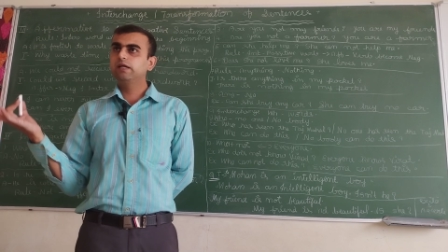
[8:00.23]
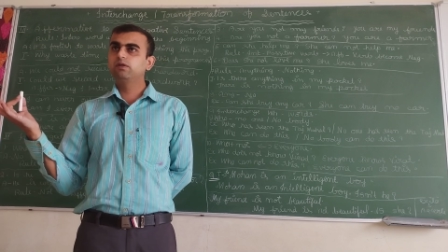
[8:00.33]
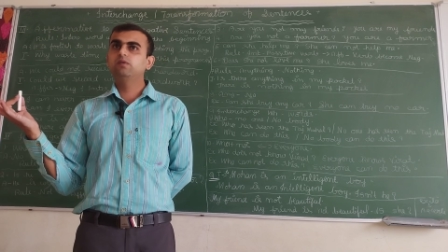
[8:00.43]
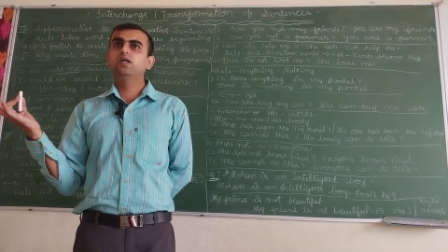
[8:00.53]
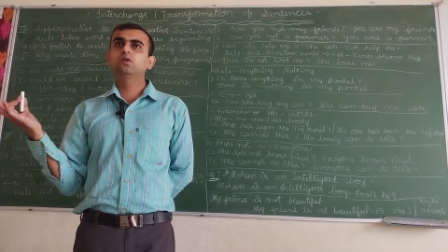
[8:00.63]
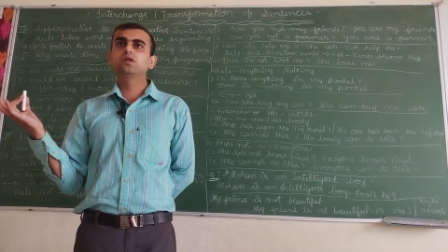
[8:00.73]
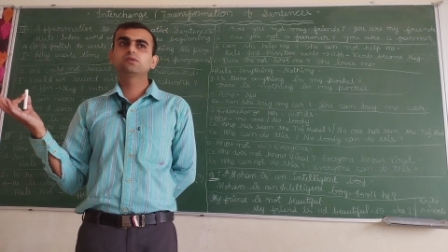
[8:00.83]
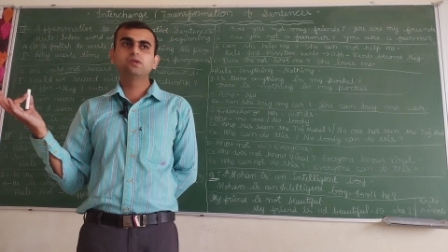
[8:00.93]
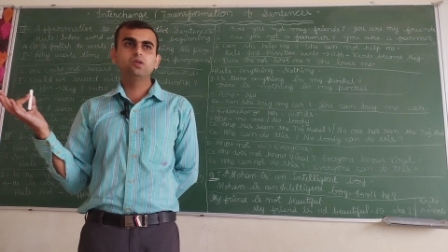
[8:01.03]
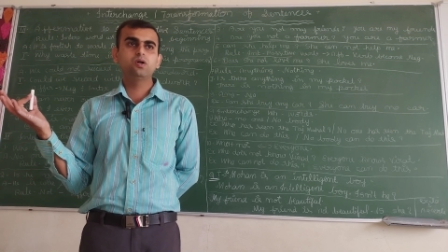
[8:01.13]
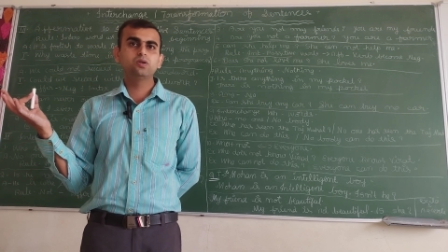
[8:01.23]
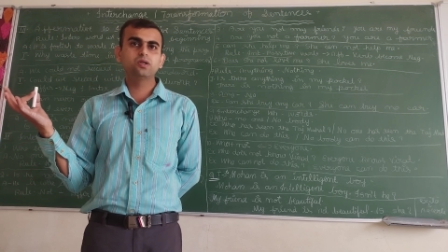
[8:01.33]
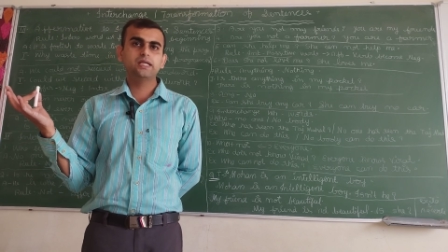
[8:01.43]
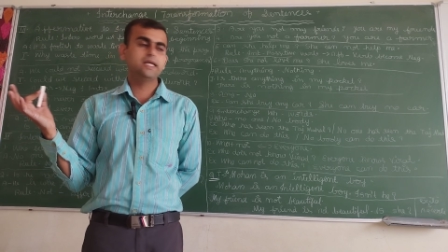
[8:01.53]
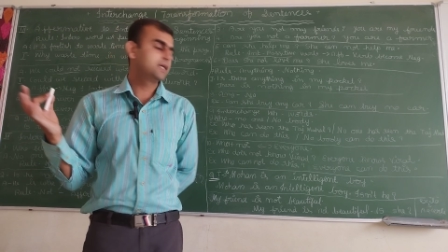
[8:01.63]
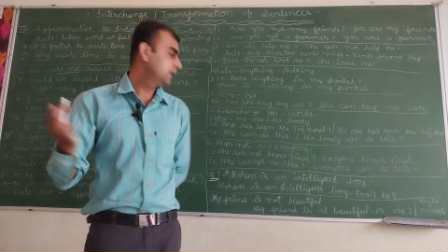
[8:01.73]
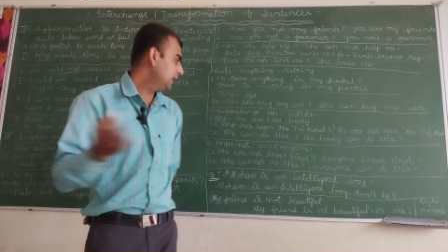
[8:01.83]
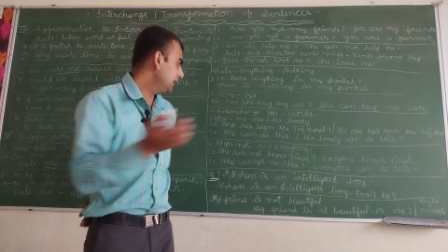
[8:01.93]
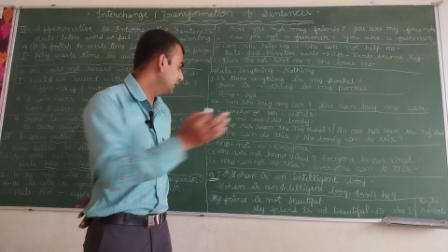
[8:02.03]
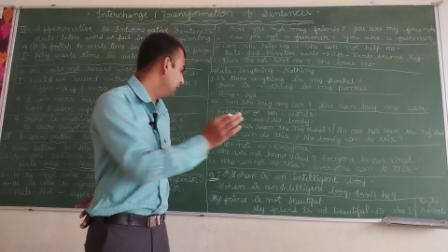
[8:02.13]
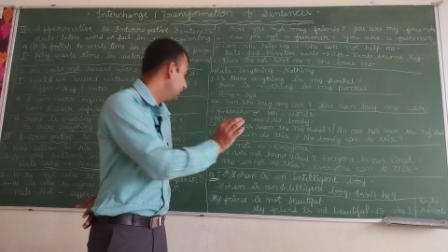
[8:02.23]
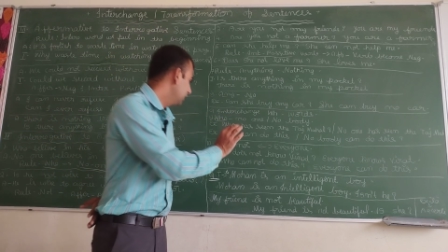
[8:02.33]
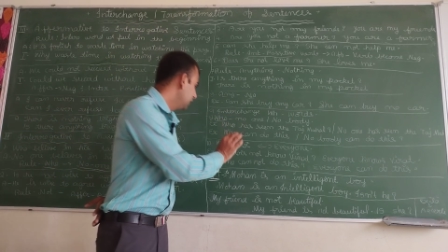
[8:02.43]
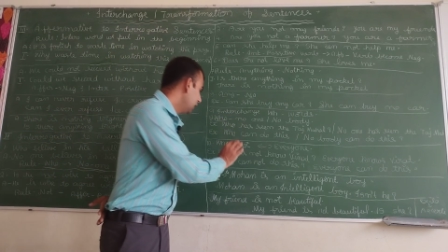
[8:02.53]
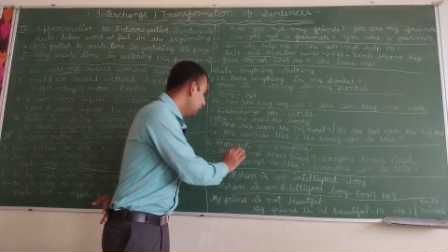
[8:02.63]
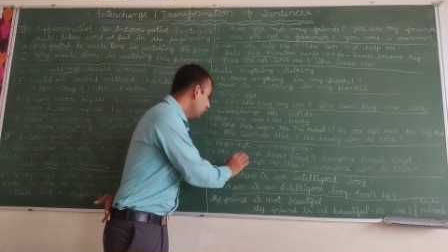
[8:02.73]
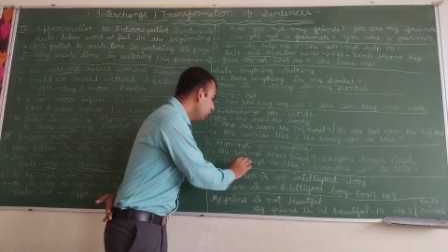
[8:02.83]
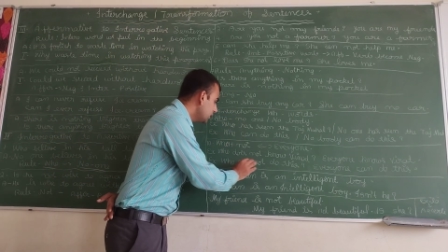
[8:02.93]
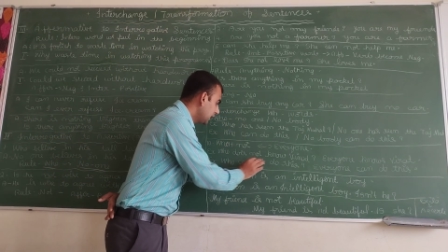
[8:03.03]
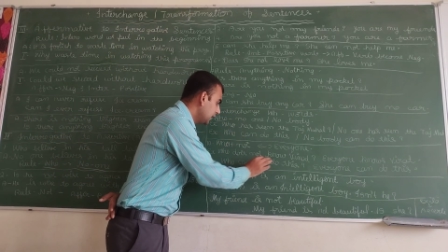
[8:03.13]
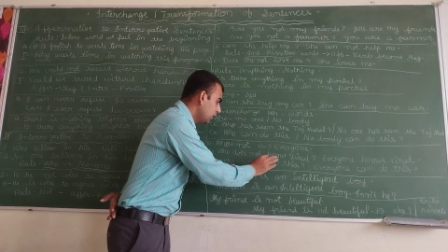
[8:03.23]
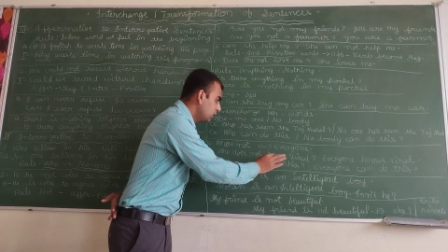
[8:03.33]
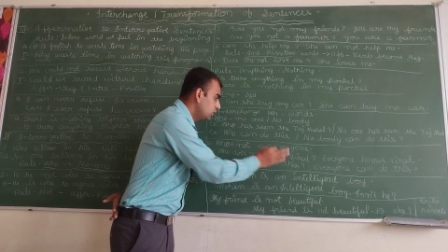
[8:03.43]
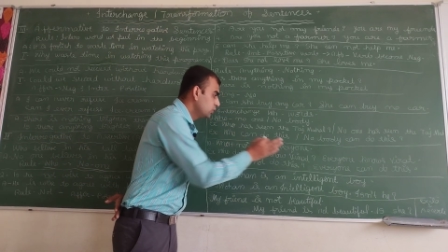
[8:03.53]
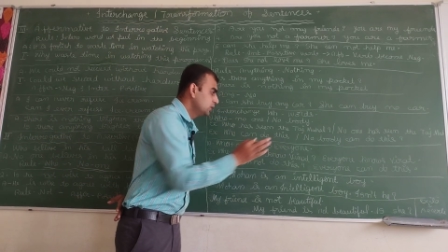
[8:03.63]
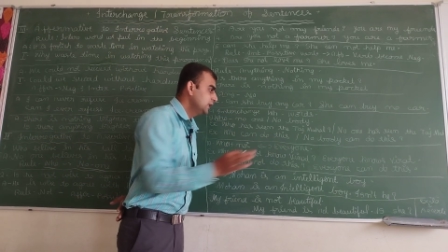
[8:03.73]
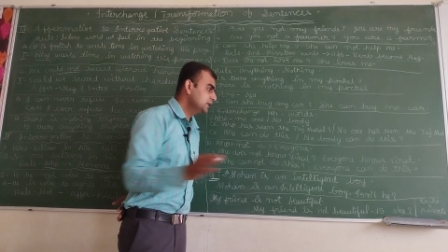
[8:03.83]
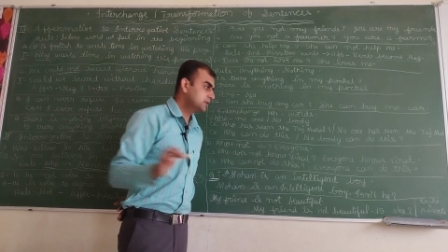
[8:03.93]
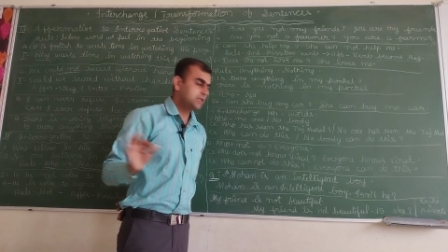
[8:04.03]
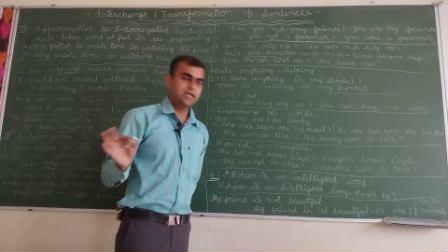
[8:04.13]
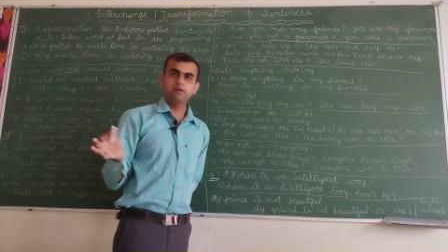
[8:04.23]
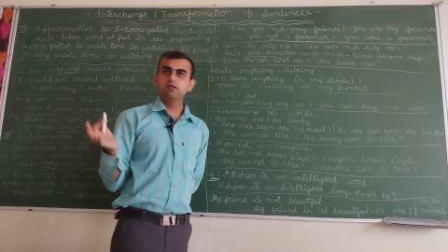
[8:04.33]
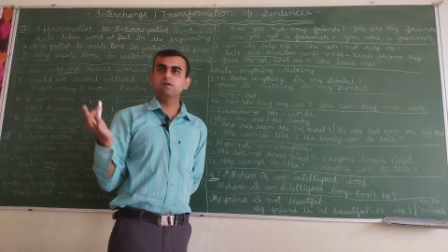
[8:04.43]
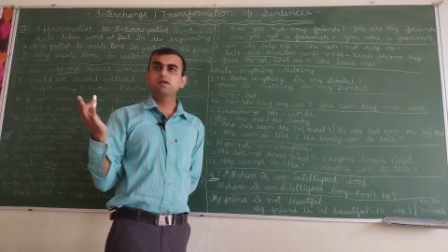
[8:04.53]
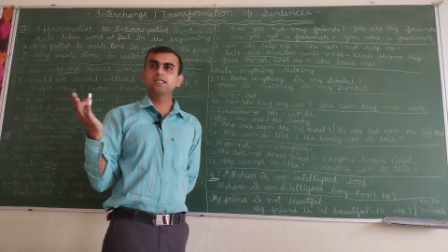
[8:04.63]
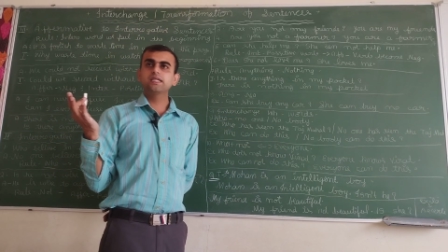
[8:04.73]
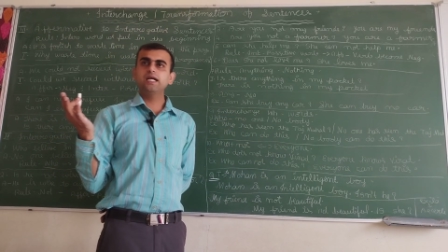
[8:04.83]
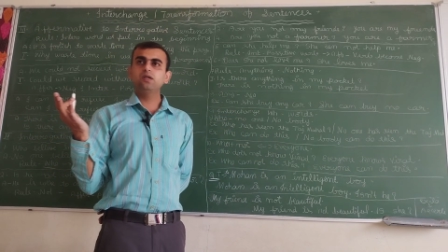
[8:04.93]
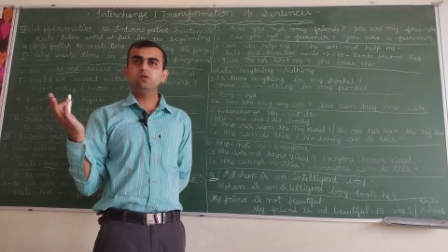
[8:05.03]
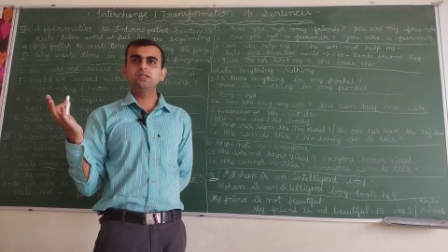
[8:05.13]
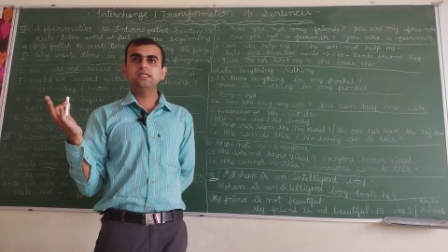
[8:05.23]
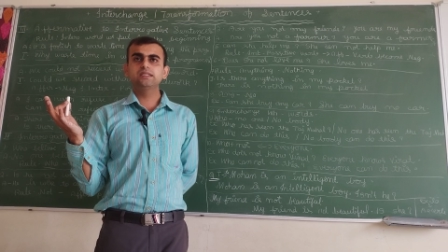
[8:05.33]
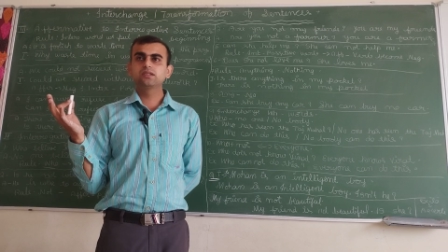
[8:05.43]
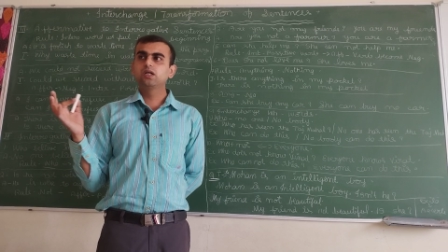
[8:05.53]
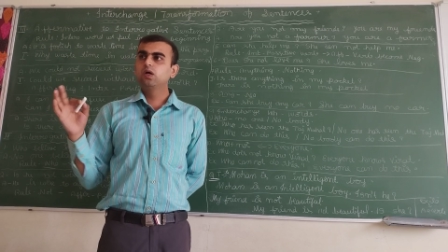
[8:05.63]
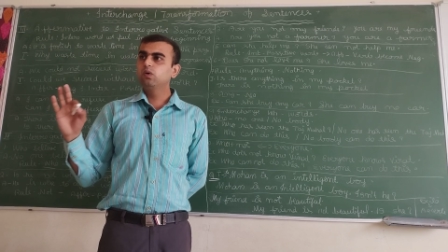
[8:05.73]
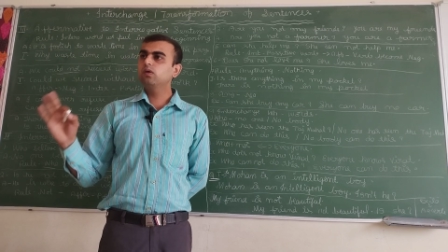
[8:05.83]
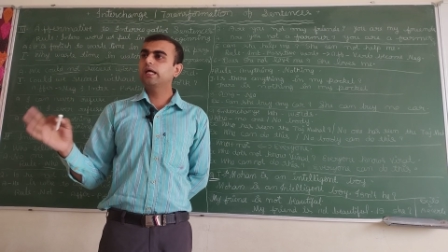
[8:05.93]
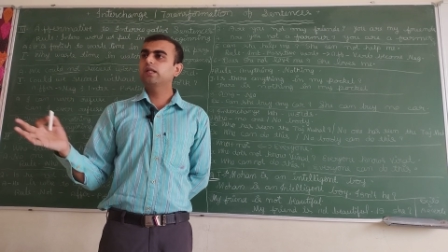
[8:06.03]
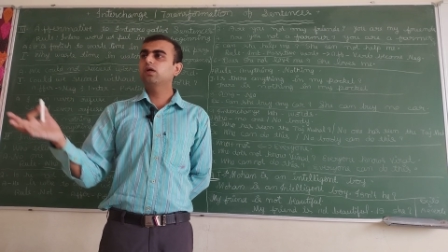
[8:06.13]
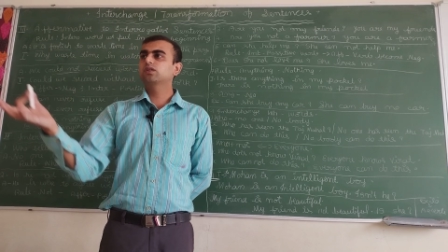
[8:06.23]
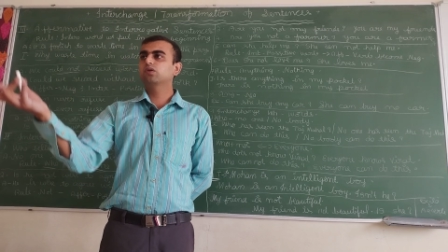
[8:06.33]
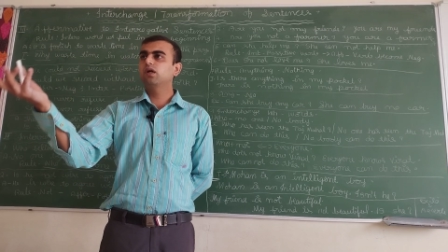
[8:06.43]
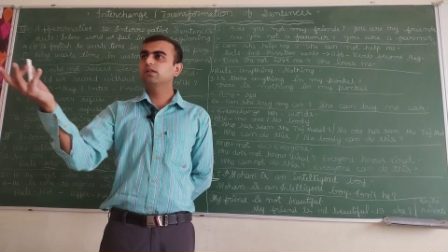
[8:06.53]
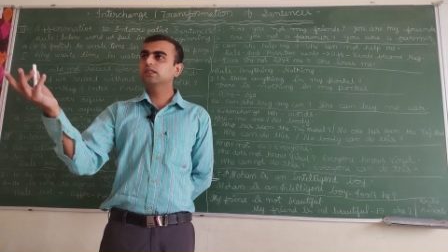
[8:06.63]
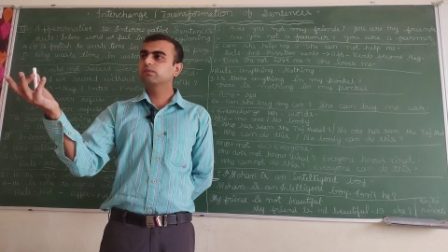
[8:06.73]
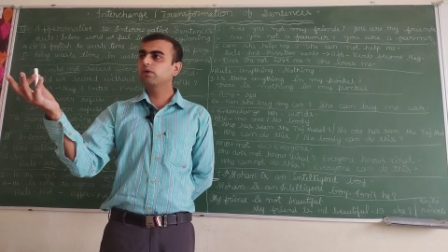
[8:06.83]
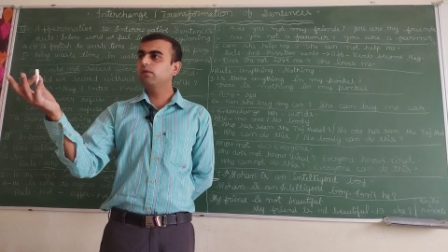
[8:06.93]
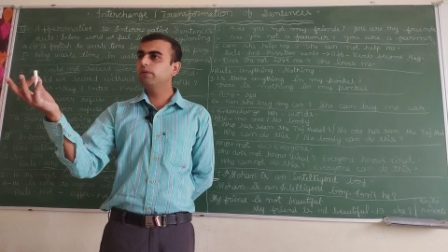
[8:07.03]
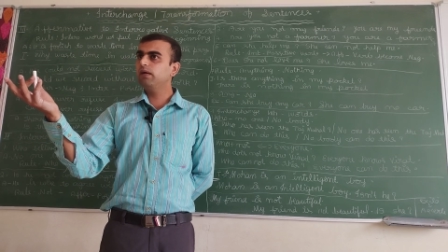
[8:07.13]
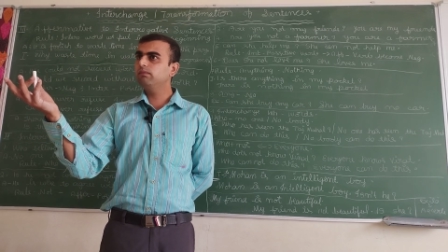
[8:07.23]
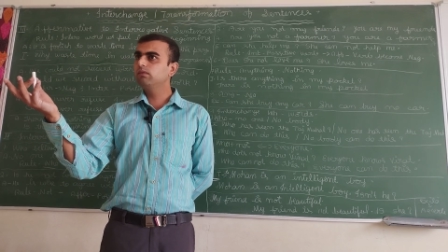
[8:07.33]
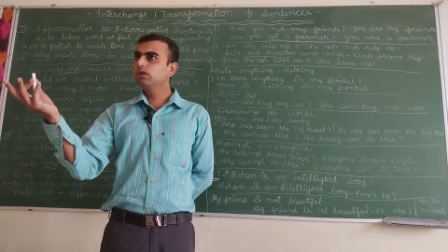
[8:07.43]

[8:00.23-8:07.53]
Everyone knows Vinod. Okay, like that. Who cannot do this? Everyone can do this. Who cannot solve this problem?